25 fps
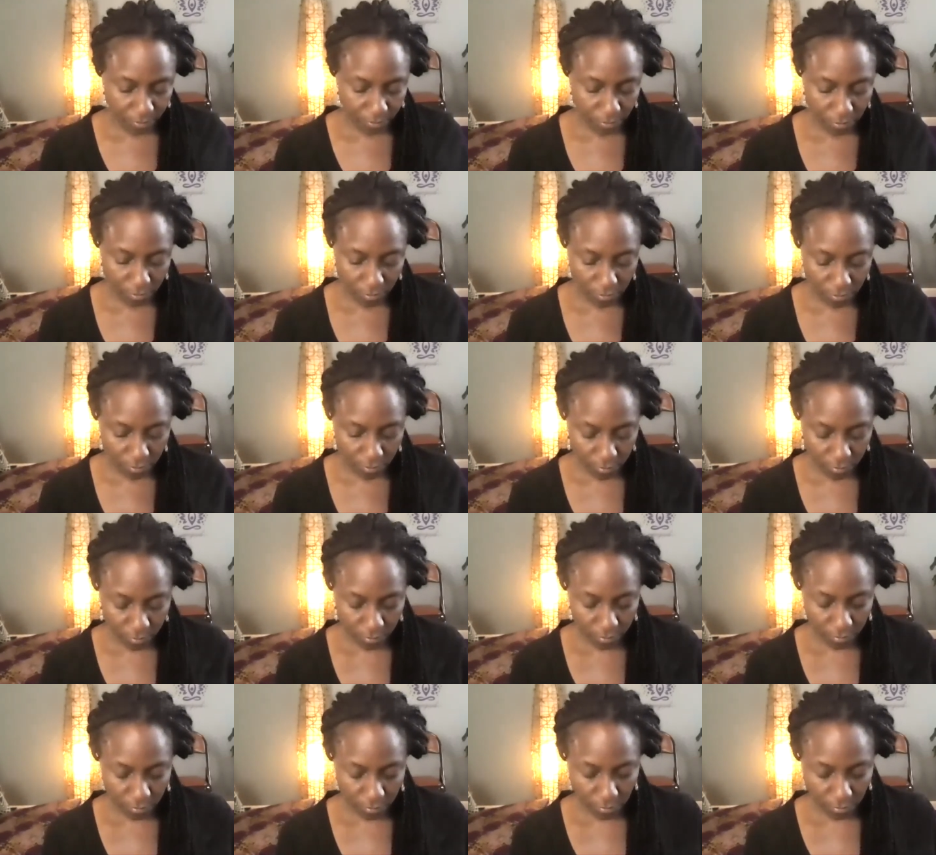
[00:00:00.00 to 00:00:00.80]

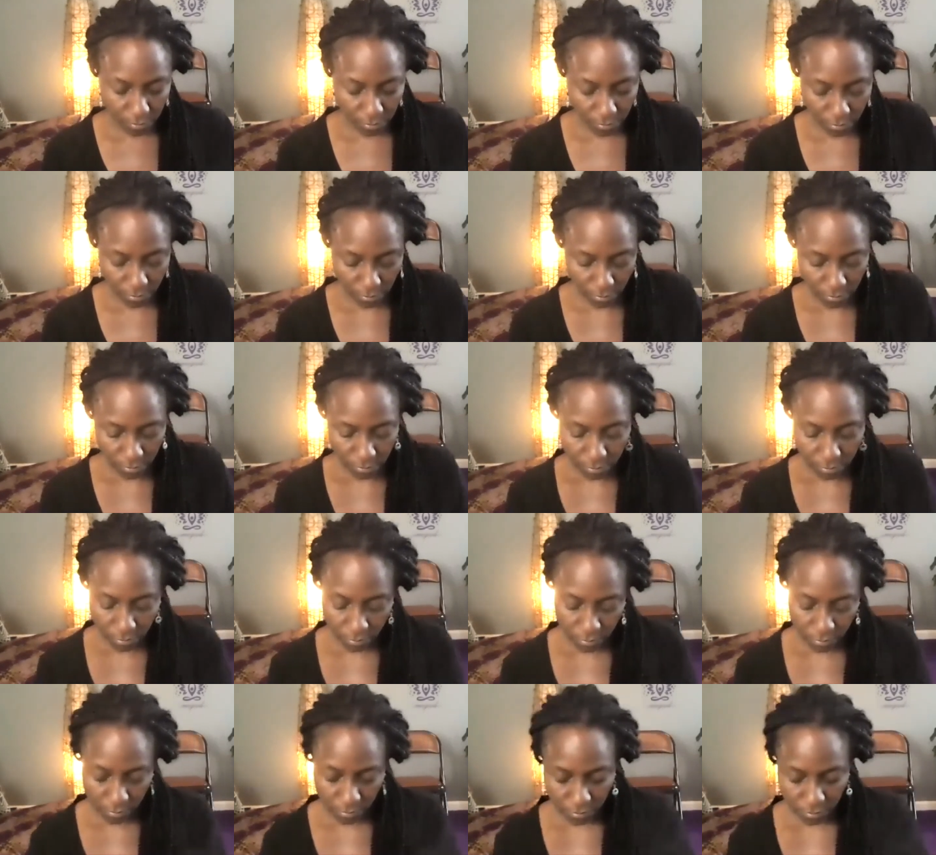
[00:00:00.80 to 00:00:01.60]

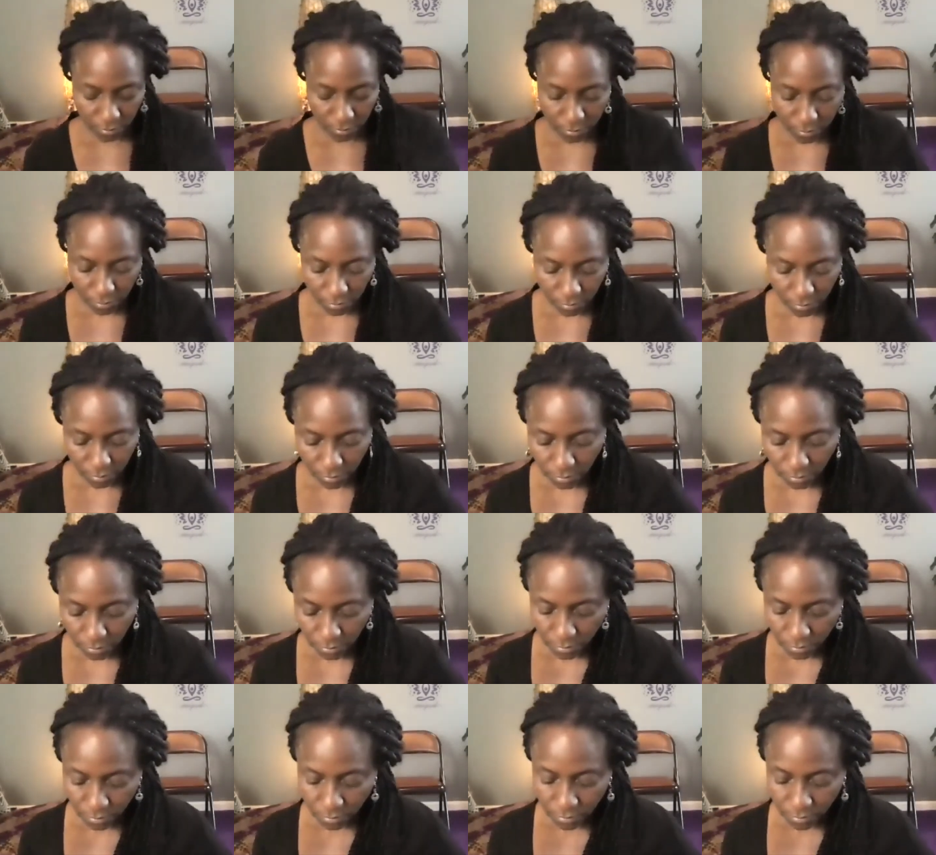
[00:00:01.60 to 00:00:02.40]

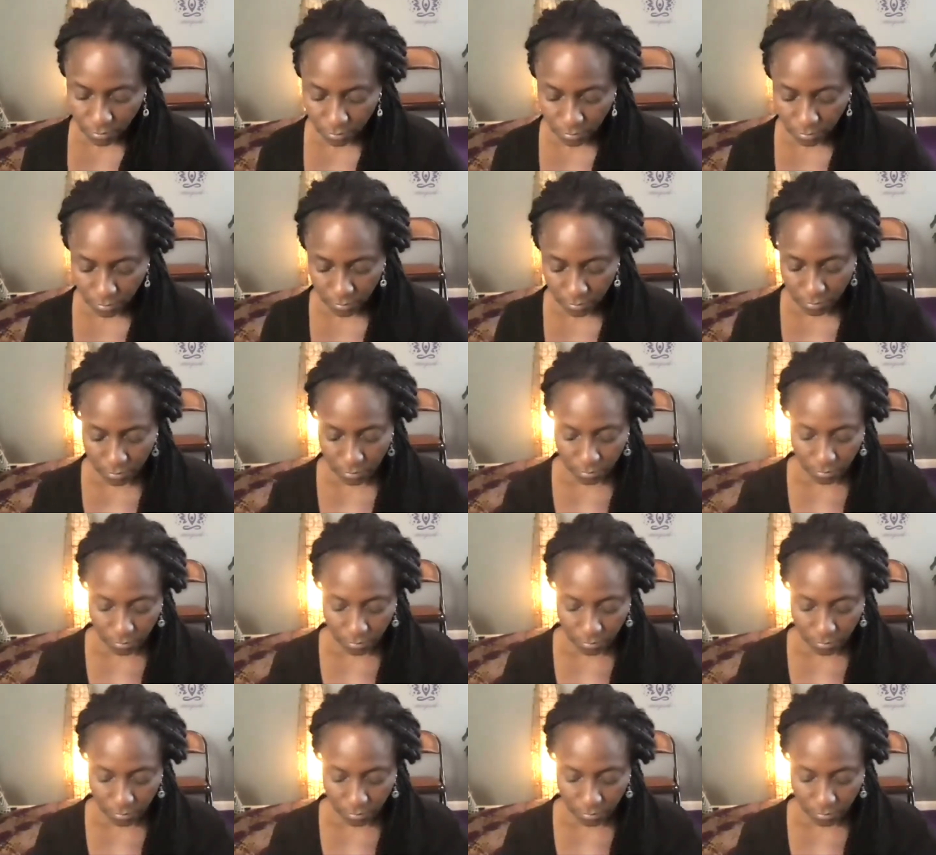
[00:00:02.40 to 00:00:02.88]
Nothing is said.